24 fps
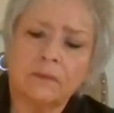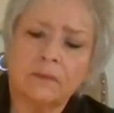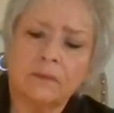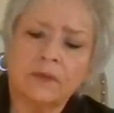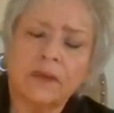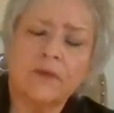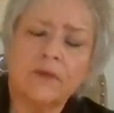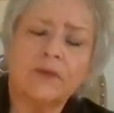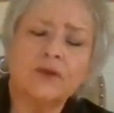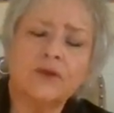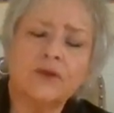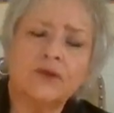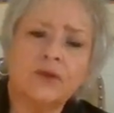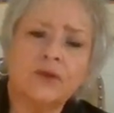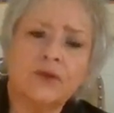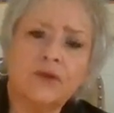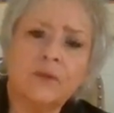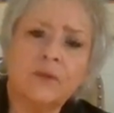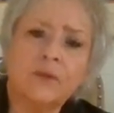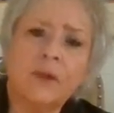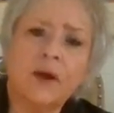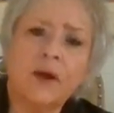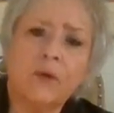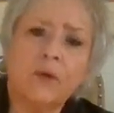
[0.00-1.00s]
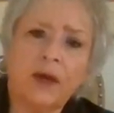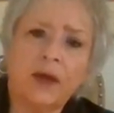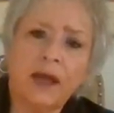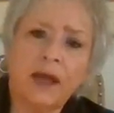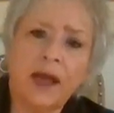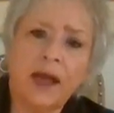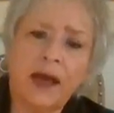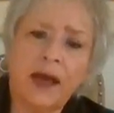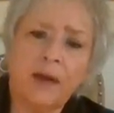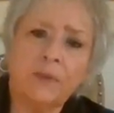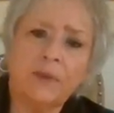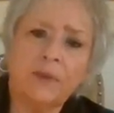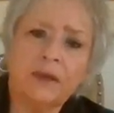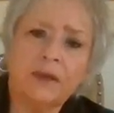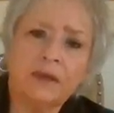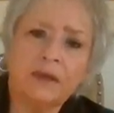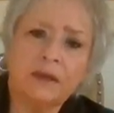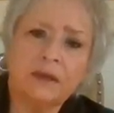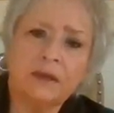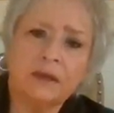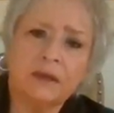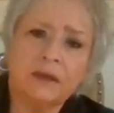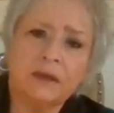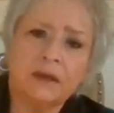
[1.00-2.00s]
Tell the truth about what happened
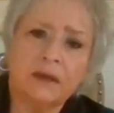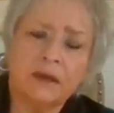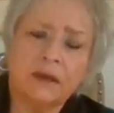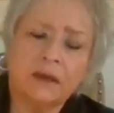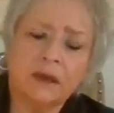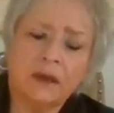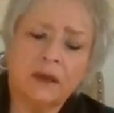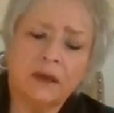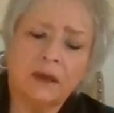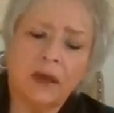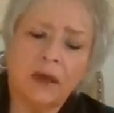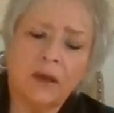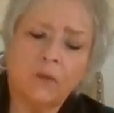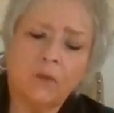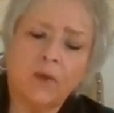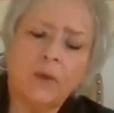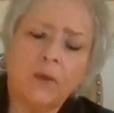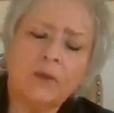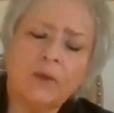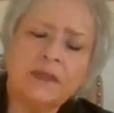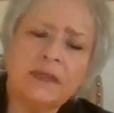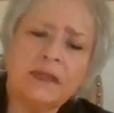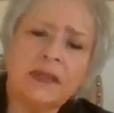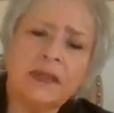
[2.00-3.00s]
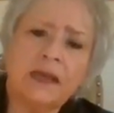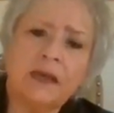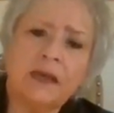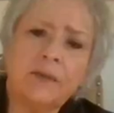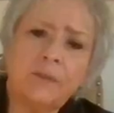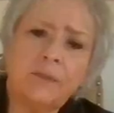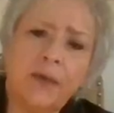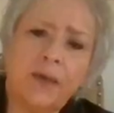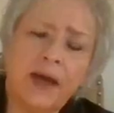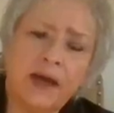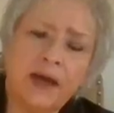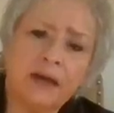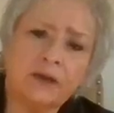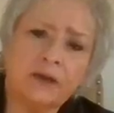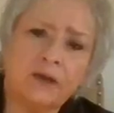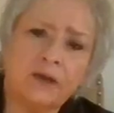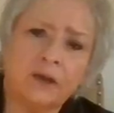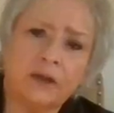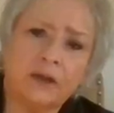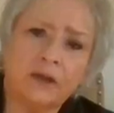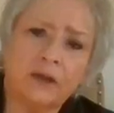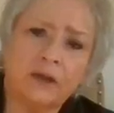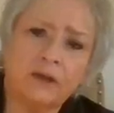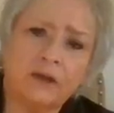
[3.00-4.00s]
and what was the impact
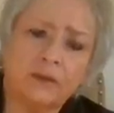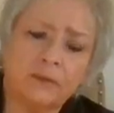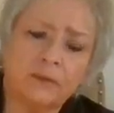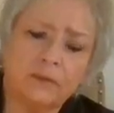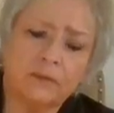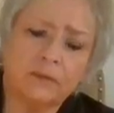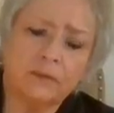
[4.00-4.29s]
on you?